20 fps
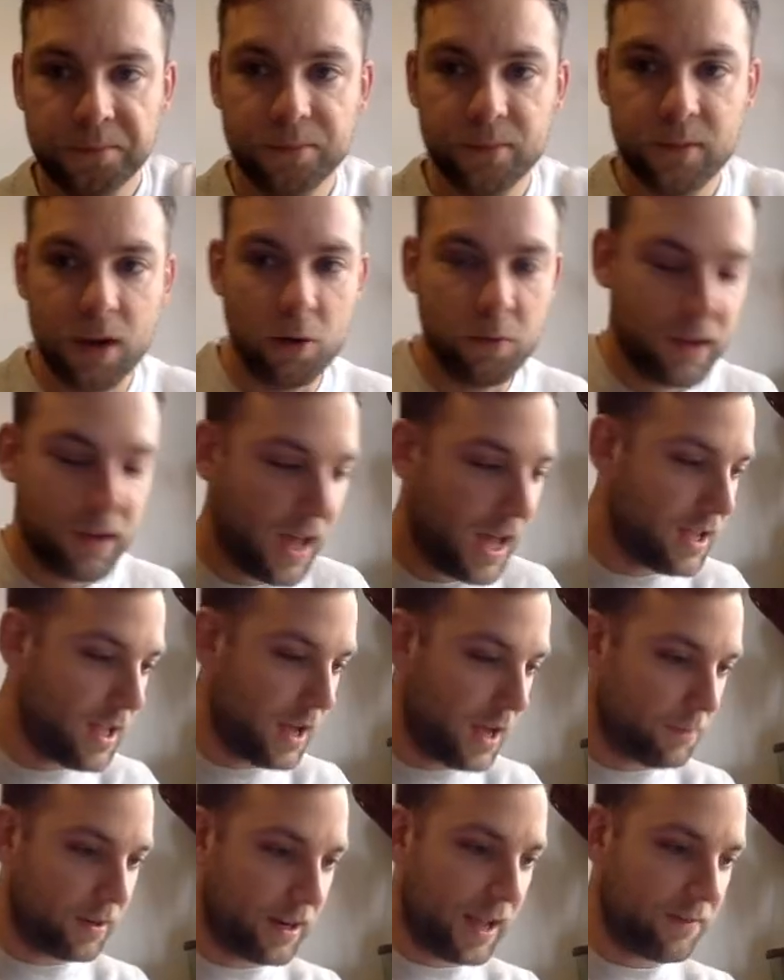
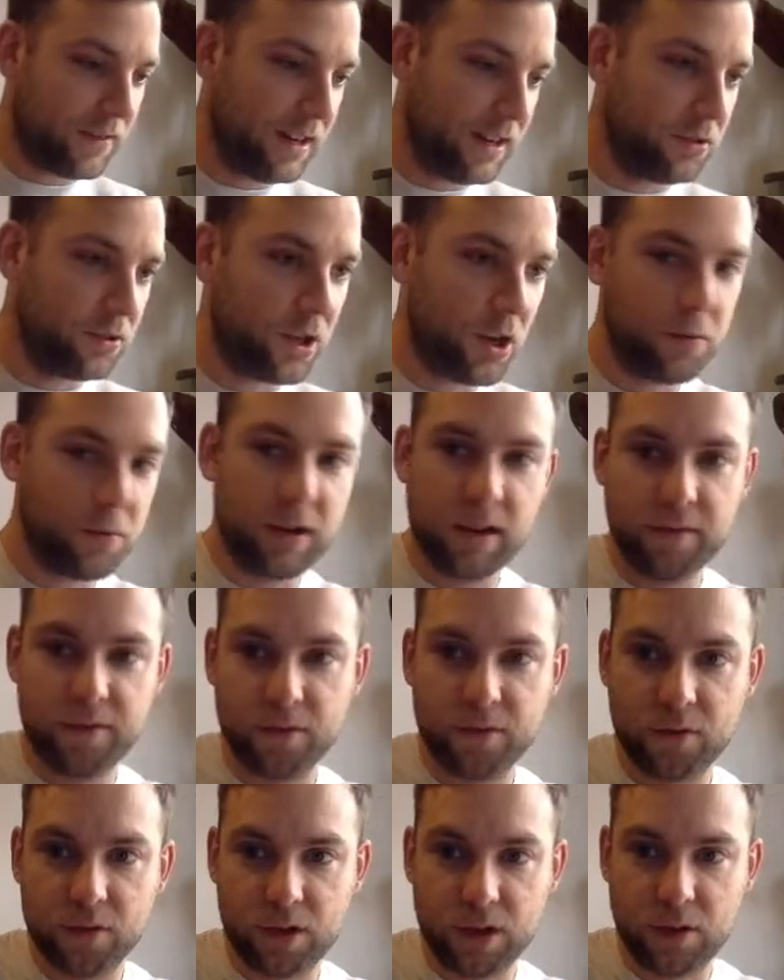Okay, I'm going to have a little go at it
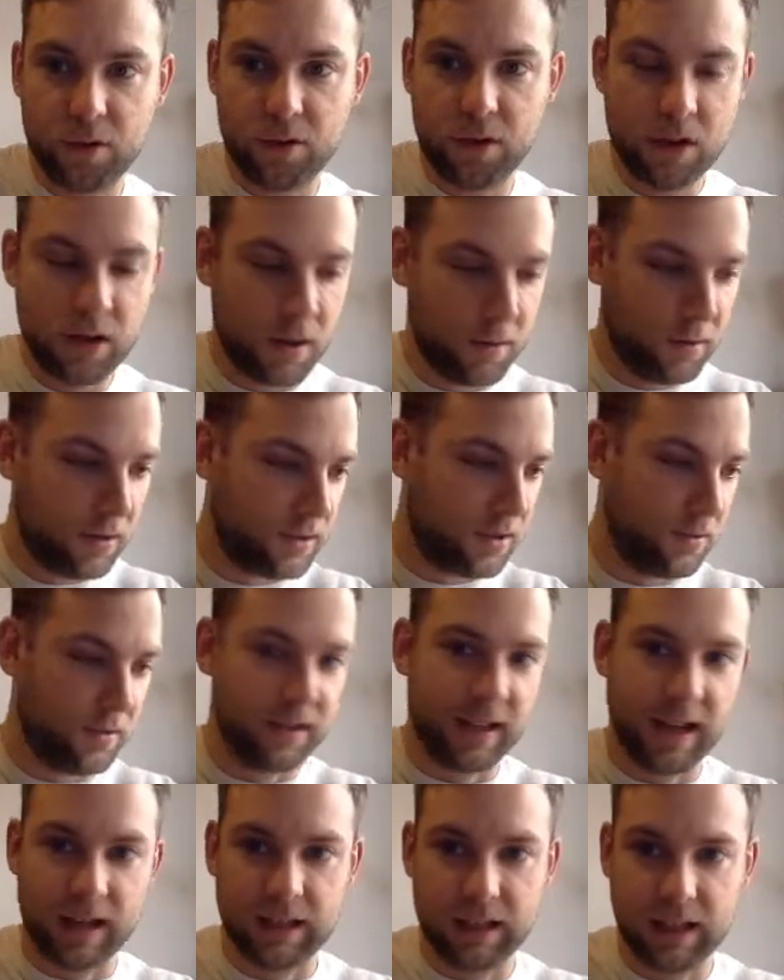for you. I'm going to do
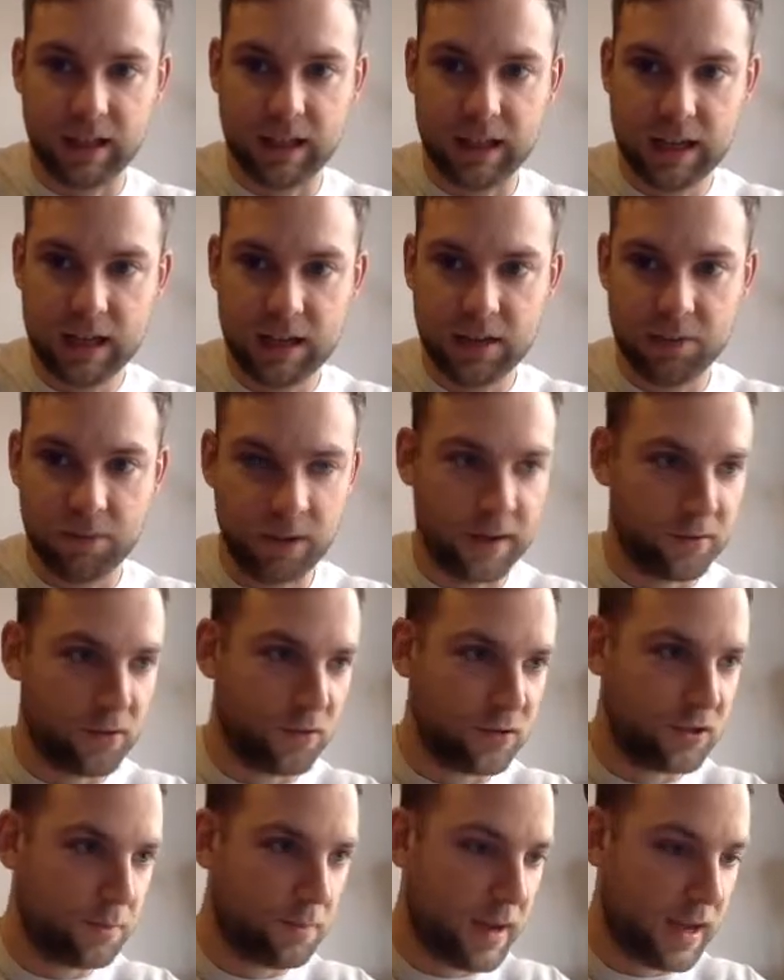it down here. I've
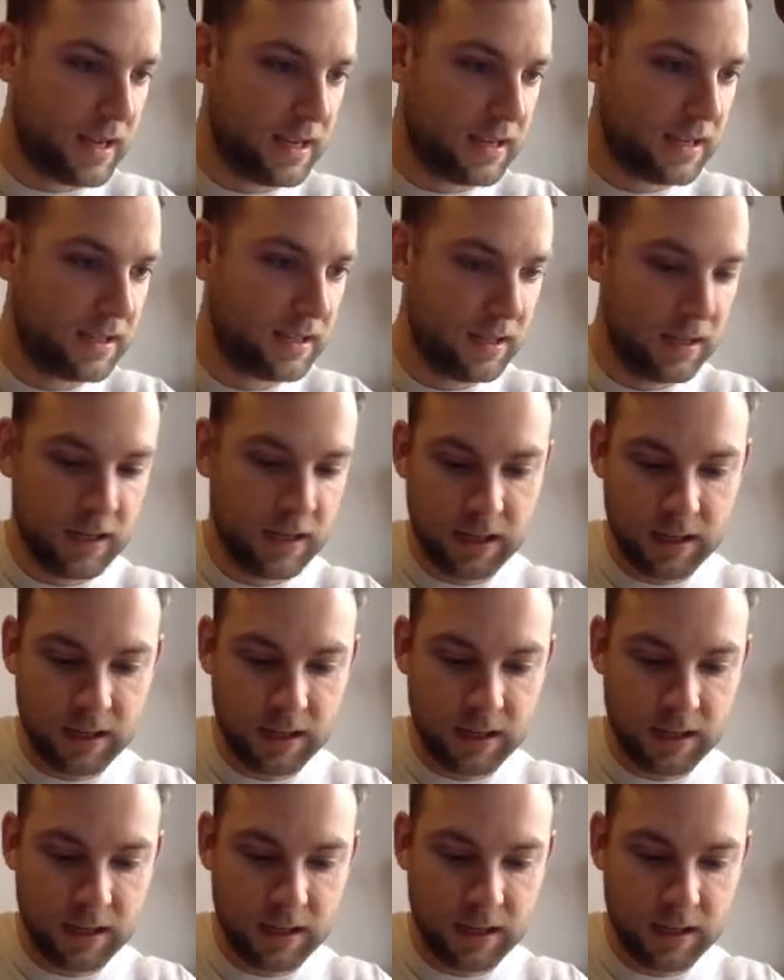got space.